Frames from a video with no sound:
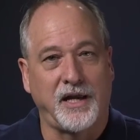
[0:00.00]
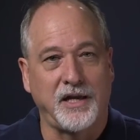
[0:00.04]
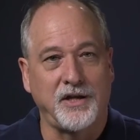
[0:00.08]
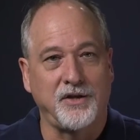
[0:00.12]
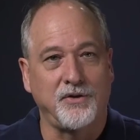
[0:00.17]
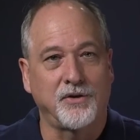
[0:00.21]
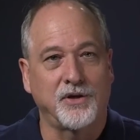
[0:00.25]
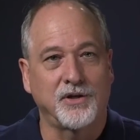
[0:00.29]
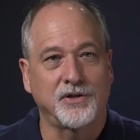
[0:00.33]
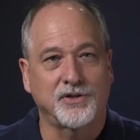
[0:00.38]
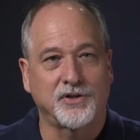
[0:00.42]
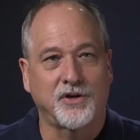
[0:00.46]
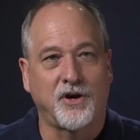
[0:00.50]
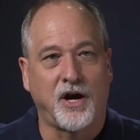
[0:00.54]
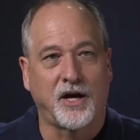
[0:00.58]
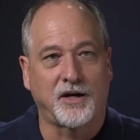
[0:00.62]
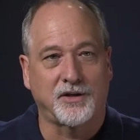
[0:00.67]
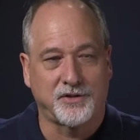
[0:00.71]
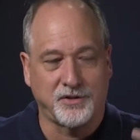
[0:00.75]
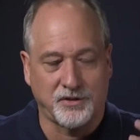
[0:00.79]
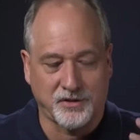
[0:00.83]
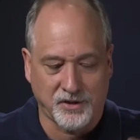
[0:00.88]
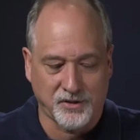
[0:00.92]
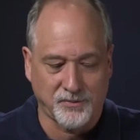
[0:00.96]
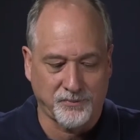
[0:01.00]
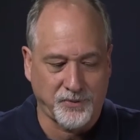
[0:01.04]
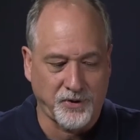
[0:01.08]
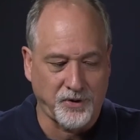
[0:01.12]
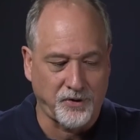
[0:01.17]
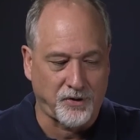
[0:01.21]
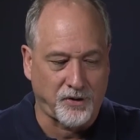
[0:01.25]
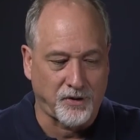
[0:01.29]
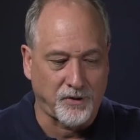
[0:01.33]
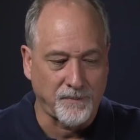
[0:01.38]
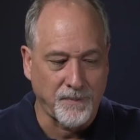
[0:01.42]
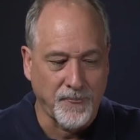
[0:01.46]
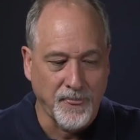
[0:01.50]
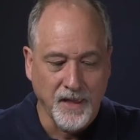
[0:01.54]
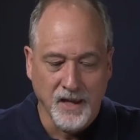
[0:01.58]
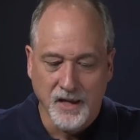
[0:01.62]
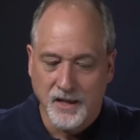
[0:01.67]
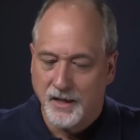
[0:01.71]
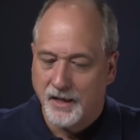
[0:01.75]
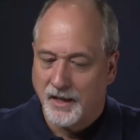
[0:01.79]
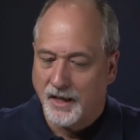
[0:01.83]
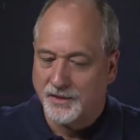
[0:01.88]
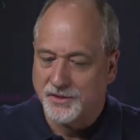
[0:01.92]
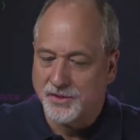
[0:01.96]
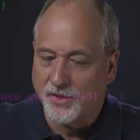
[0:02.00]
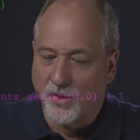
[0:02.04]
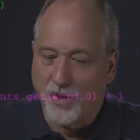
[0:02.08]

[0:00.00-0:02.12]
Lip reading: and you can talk to the computer. And